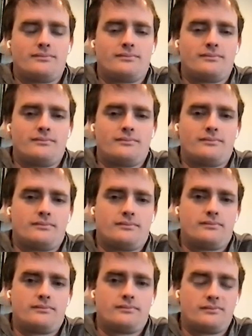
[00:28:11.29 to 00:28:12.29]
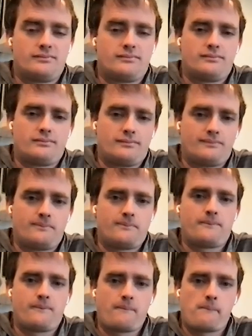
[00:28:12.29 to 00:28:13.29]

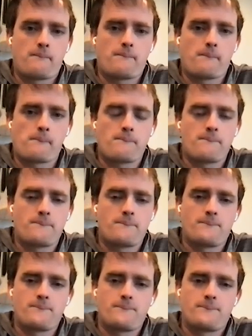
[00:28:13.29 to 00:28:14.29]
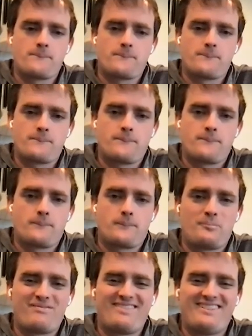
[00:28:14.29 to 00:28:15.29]

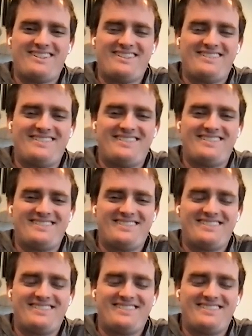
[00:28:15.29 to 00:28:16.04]
No words are spoken by the person on screen.